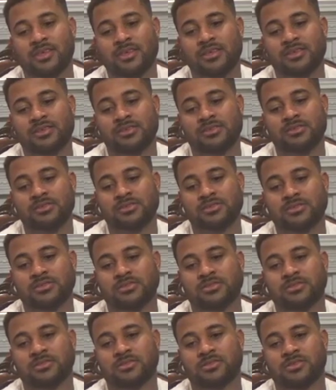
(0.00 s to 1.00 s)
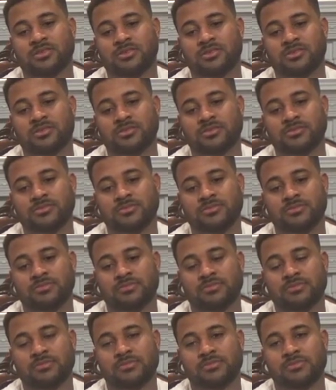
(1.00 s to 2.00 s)

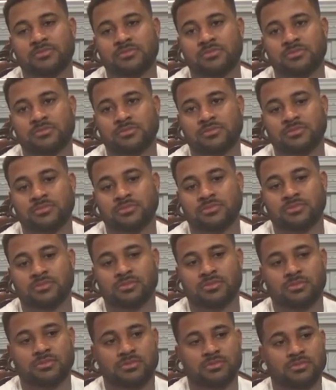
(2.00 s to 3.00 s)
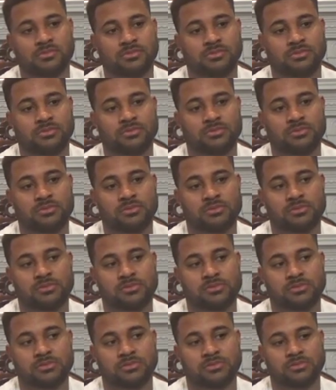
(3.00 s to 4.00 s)

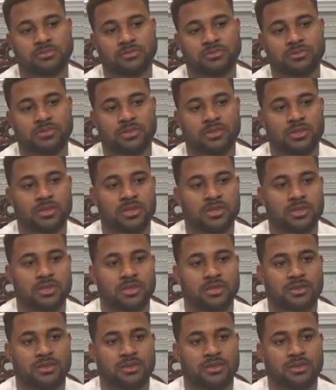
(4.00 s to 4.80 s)
[no speech]